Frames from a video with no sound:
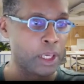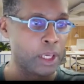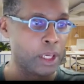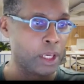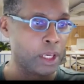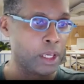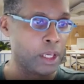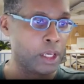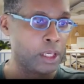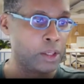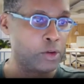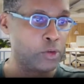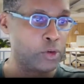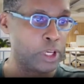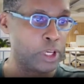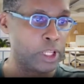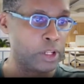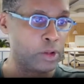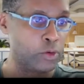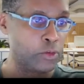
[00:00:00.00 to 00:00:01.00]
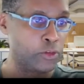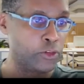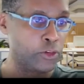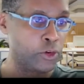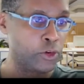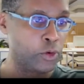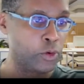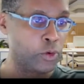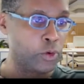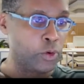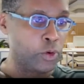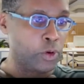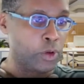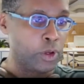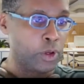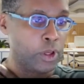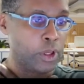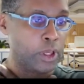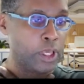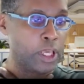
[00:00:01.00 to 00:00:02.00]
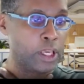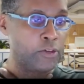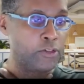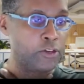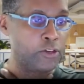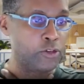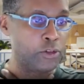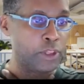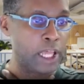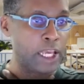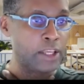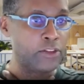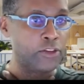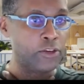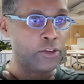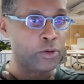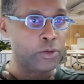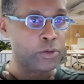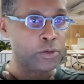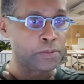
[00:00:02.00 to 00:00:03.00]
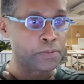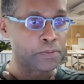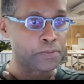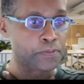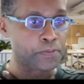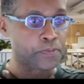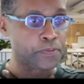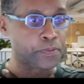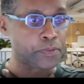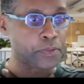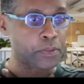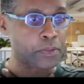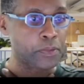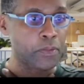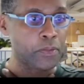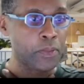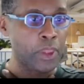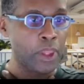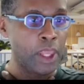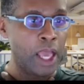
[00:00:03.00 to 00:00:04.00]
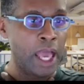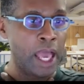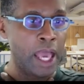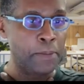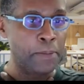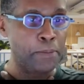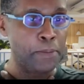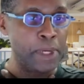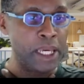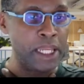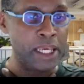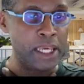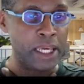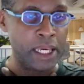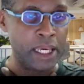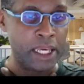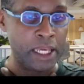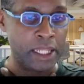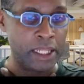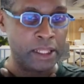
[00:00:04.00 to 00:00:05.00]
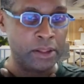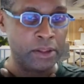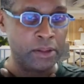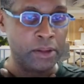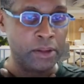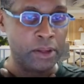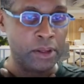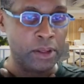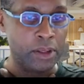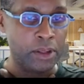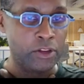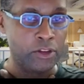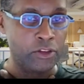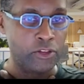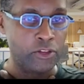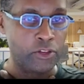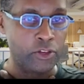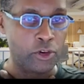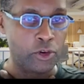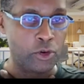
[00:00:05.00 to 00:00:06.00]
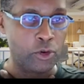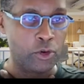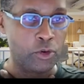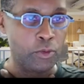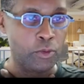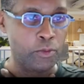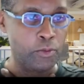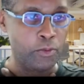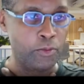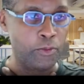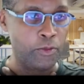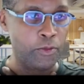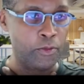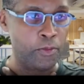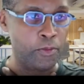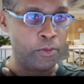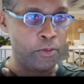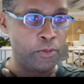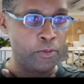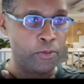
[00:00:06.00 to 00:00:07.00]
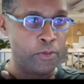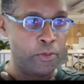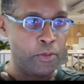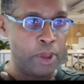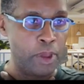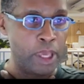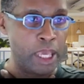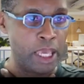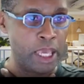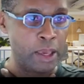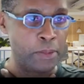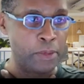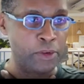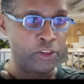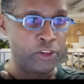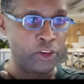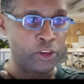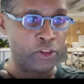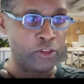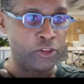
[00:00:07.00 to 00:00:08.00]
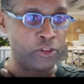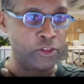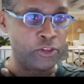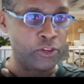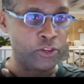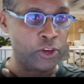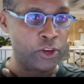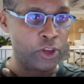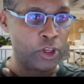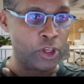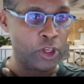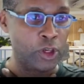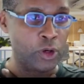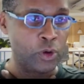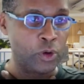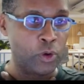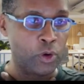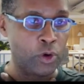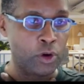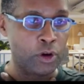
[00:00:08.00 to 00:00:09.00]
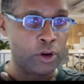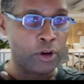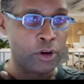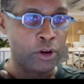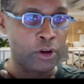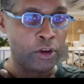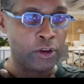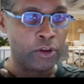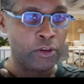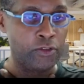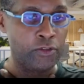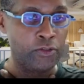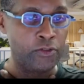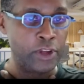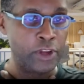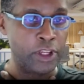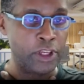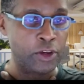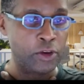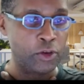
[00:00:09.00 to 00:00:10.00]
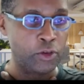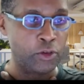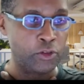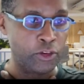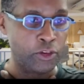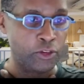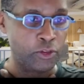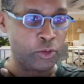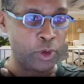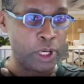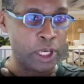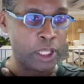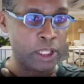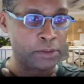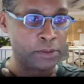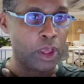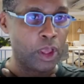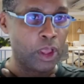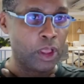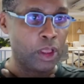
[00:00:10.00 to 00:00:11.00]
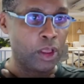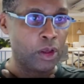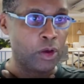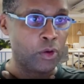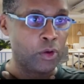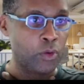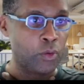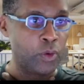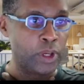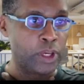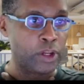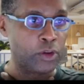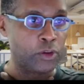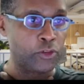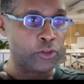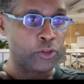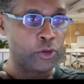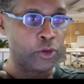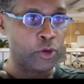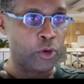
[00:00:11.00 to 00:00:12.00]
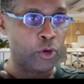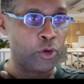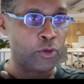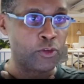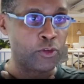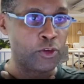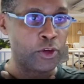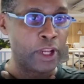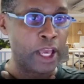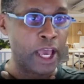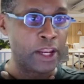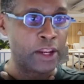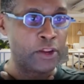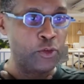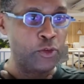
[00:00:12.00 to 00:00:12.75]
You can also, if you'd like to, add media in. So images or videos as well. We can also go over and add a new